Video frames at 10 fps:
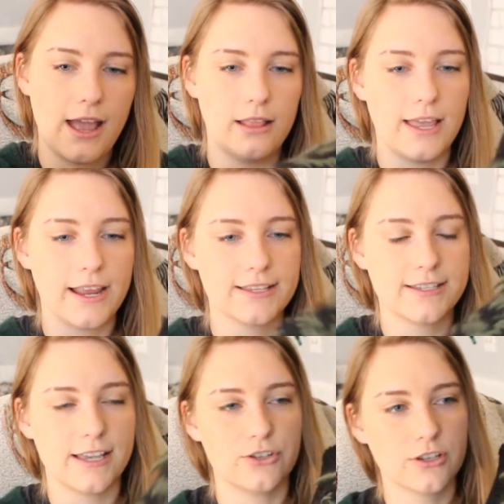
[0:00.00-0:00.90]
like I
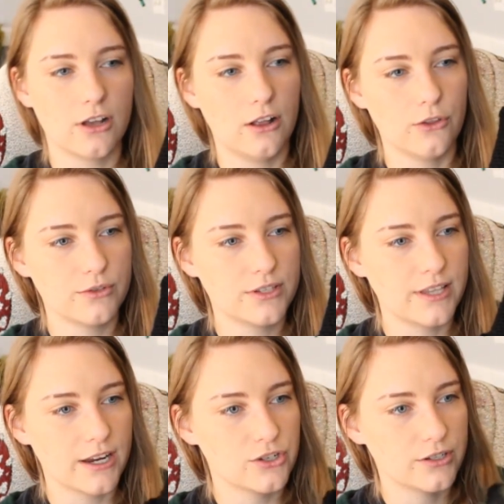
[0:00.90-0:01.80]
said, just on those
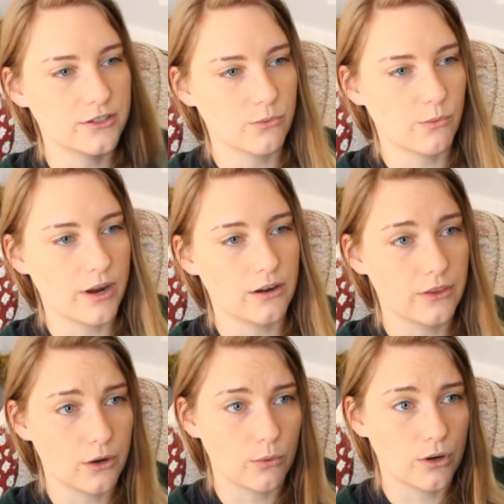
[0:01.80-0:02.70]
sections where
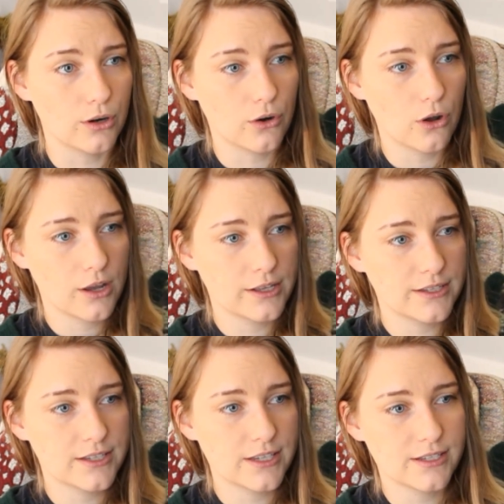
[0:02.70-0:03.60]
there were
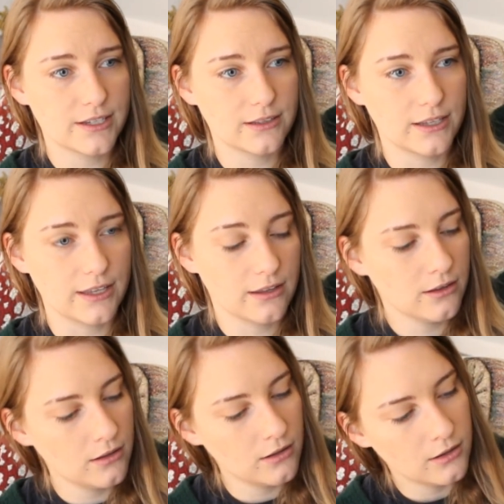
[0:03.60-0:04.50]
consistently
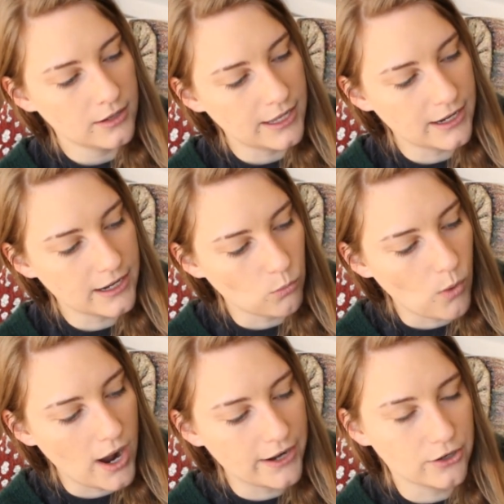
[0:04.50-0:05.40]
getting
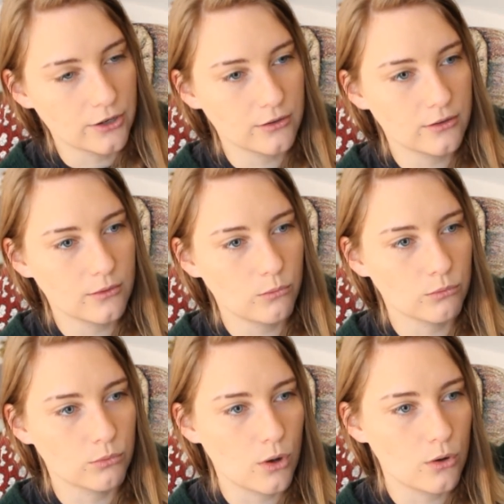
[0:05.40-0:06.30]
wider
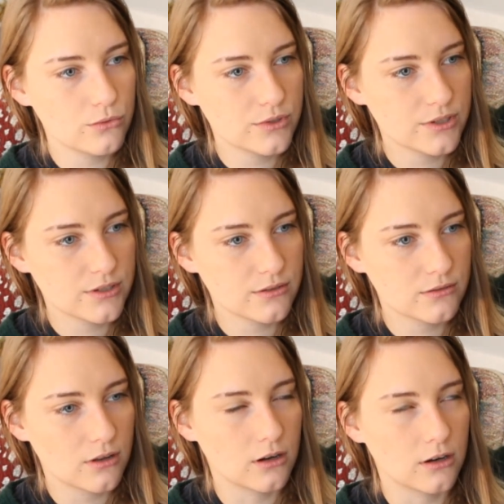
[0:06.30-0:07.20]
rows
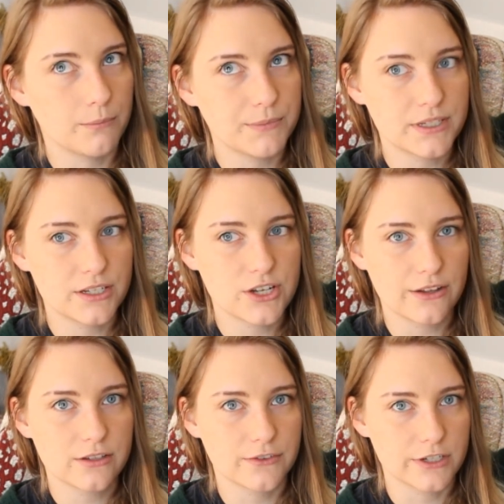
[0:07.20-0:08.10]
or stitch
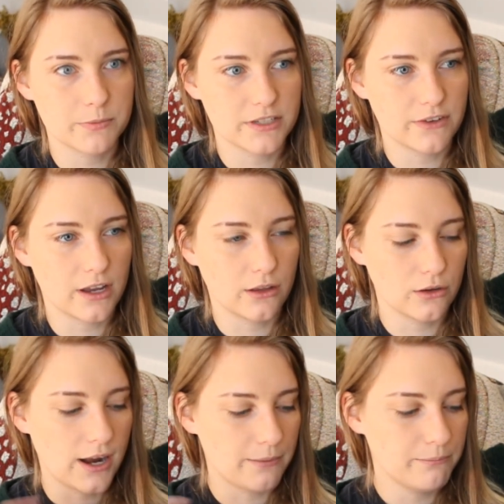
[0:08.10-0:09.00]
counts for a specific
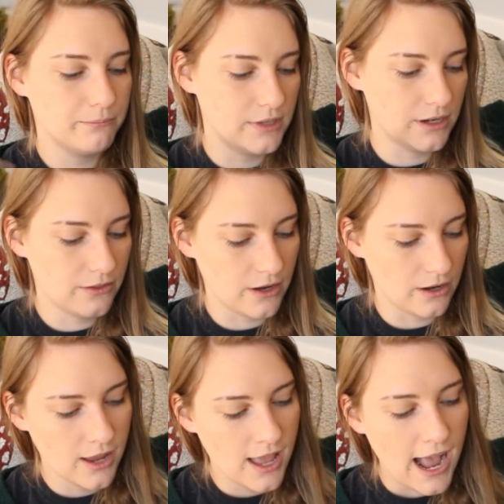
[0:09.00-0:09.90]
color, I did it
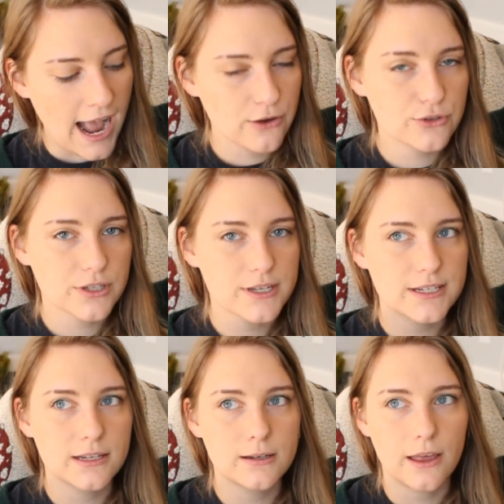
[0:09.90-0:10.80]
there. I usually
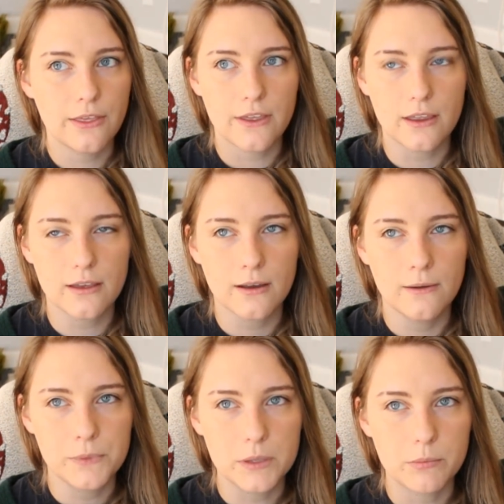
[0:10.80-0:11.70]
did, I think
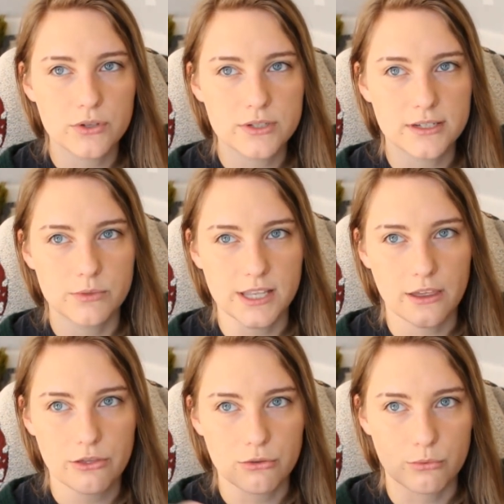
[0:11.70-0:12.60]
the most I did was like
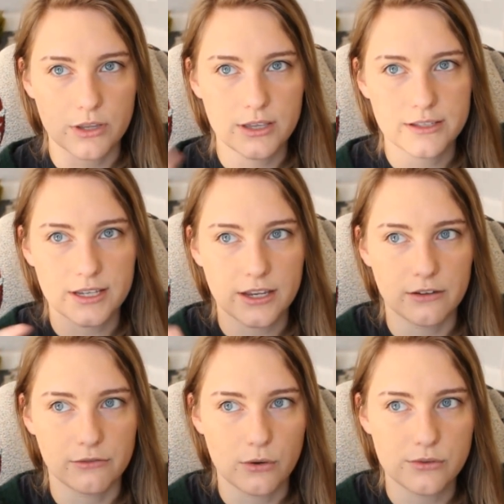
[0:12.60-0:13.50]
3
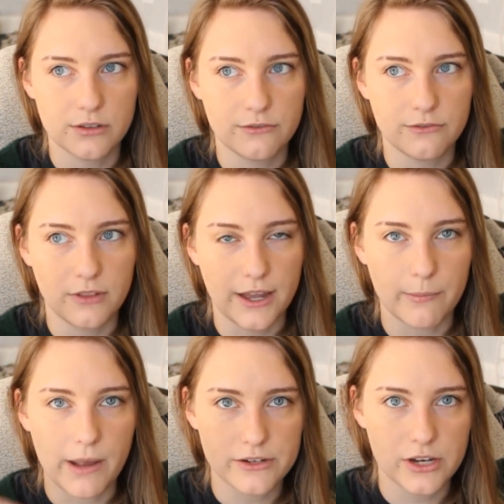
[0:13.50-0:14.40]
consecutive rows of ladder
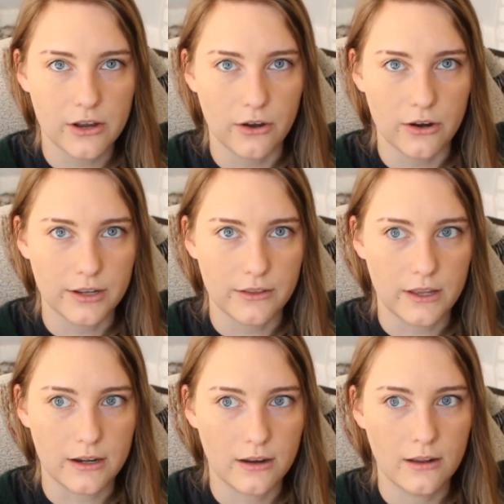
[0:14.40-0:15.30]
back jacquard, and then